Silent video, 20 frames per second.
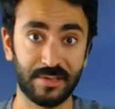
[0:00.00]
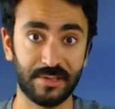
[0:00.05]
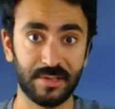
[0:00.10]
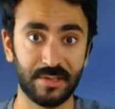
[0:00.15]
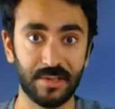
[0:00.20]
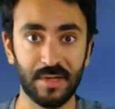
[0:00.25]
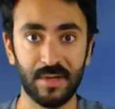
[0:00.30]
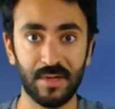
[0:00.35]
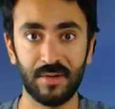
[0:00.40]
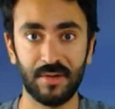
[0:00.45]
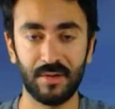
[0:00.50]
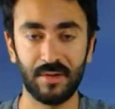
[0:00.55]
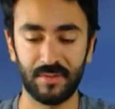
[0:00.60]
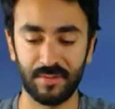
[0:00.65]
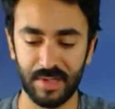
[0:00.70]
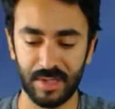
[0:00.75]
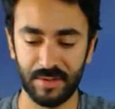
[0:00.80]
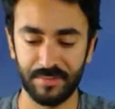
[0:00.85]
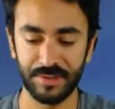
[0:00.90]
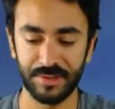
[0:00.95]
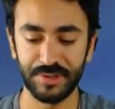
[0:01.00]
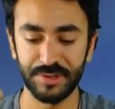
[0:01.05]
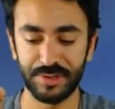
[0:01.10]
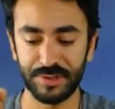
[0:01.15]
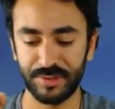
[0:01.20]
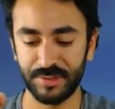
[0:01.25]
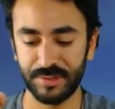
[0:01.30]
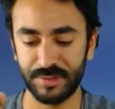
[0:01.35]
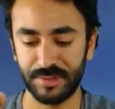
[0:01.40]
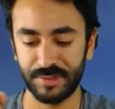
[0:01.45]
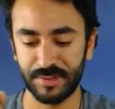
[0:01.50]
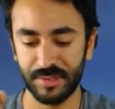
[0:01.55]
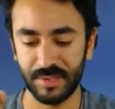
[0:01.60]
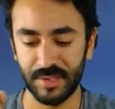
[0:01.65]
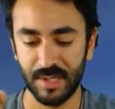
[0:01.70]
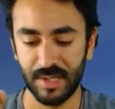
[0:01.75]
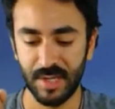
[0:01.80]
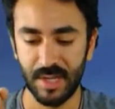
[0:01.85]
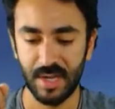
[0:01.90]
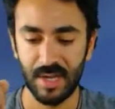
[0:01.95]
or person or cat or
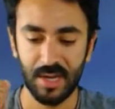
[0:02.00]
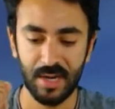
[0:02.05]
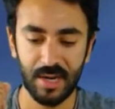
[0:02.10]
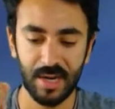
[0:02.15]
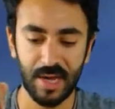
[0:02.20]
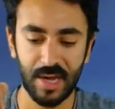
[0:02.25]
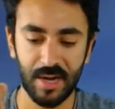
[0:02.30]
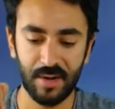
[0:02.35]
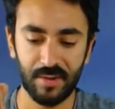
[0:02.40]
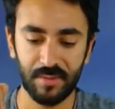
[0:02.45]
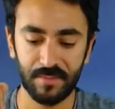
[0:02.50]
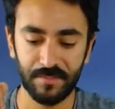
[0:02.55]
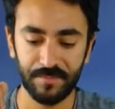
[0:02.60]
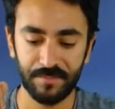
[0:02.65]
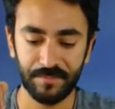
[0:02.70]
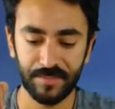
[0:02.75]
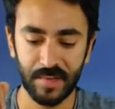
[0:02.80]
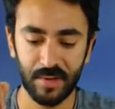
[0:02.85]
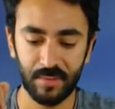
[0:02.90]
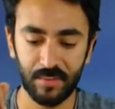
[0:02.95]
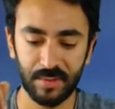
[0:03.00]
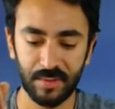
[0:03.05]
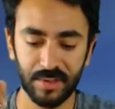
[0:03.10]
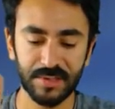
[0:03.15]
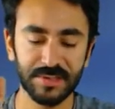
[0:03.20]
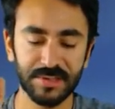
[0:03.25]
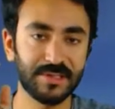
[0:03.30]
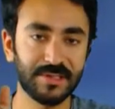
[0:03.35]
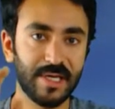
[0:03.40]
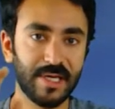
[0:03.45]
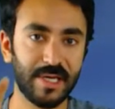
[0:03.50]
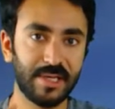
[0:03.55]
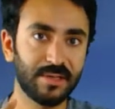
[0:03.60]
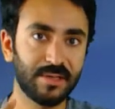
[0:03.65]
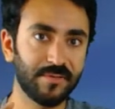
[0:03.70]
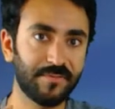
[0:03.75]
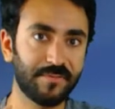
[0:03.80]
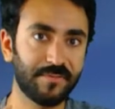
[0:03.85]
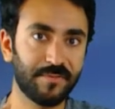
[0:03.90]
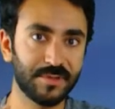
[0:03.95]
whatever you choose. Now
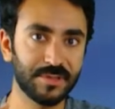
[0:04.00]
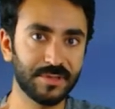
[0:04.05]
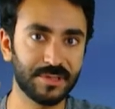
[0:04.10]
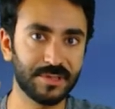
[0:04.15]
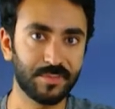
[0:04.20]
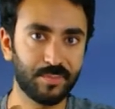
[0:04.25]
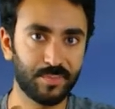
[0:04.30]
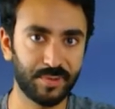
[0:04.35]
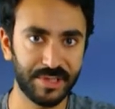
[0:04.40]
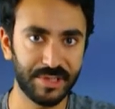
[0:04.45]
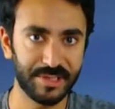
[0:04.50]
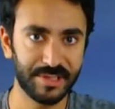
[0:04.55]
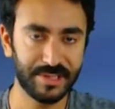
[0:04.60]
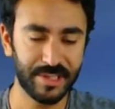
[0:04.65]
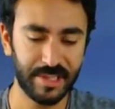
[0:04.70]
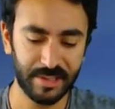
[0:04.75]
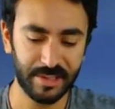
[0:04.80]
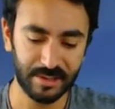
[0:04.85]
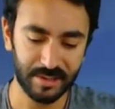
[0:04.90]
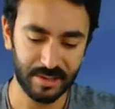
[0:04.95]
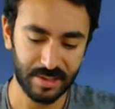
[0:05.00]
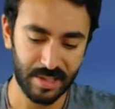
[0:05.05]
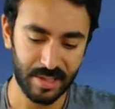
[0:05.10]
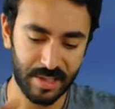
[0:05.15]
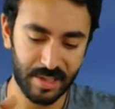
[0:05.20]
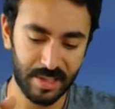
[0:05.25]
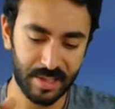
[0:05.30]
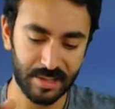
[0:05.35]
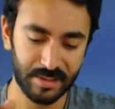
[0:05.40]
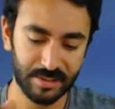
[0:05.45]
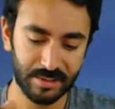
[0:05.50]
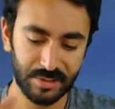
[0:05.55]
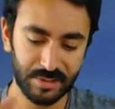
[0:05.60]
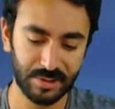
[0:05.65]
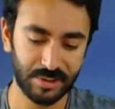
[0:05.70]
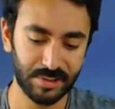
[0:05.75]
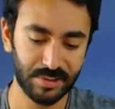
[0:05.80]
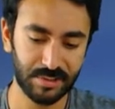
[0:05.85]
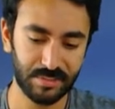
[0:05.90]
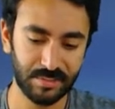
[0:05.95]
we're gonna stay in the first
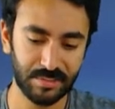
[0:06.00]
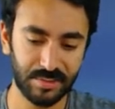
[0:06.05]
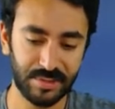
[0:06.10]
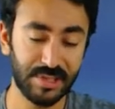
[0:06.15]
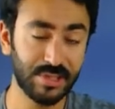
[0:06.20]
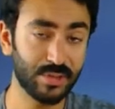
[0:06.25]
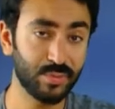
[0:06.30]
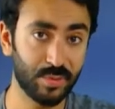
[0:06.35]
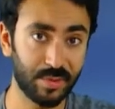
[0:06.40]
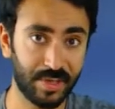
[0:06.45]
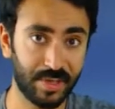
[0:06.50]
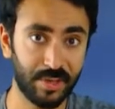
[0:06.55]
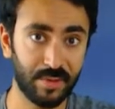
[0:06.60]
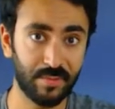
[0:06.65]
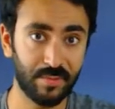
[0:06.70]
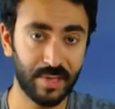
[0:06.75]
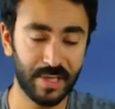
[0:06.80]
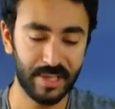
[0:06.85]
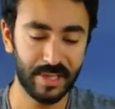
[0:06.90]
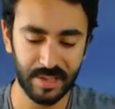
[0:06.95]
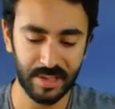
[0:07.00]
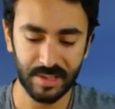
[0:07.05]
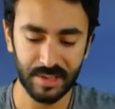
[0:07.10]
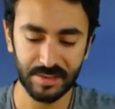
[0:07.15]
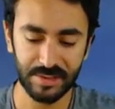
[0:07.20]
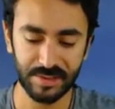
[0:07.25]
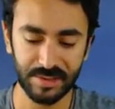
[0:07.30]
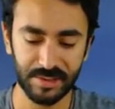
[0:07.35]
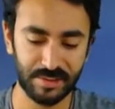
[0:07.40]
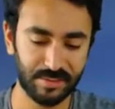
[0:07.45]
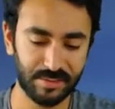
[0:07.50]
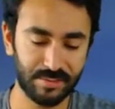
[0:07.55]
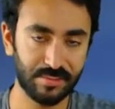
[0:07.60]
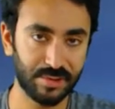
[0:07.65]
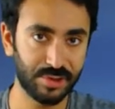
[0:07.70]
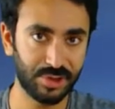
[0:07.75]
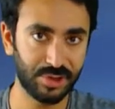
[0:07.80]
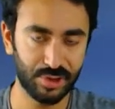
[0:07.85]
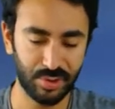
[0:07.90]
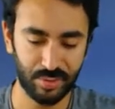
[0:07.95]
preset, and since we're here
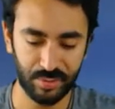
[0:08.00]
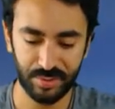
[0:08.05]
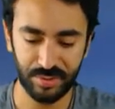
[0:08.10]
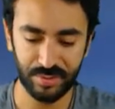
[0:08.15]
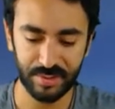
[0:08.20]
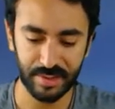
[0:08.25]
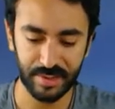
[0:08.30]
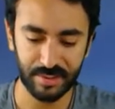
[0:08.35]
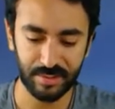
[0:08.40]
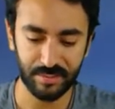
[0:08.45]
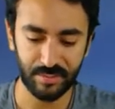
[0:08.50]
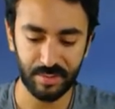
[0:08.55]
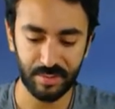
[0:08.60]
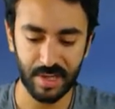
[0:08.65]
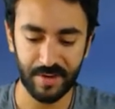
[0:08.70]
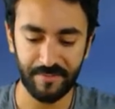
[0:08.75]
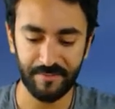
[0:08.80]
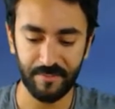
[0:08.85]
already, just to